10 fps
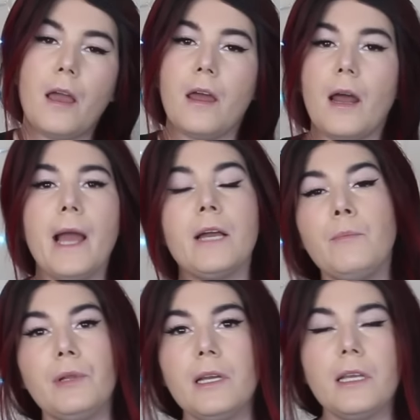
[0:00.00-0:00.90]
And I
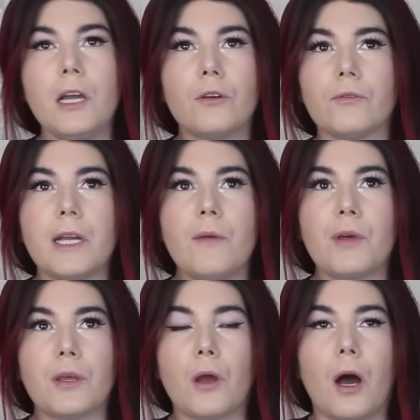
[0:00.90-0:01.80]
completely agree
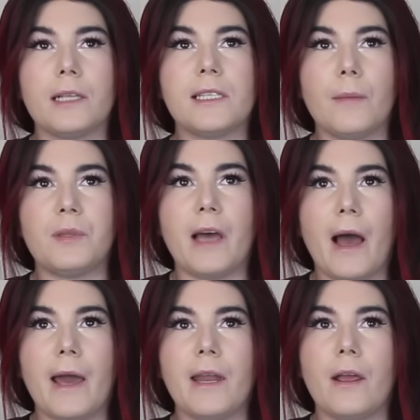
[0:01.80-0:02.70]
with the concept
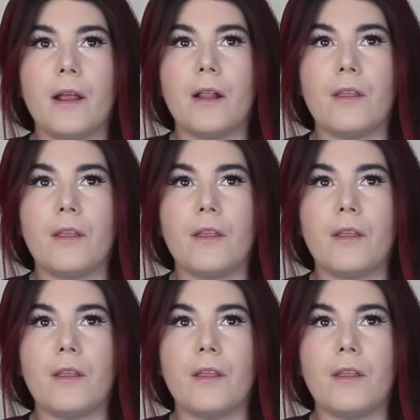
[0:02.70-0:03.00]
that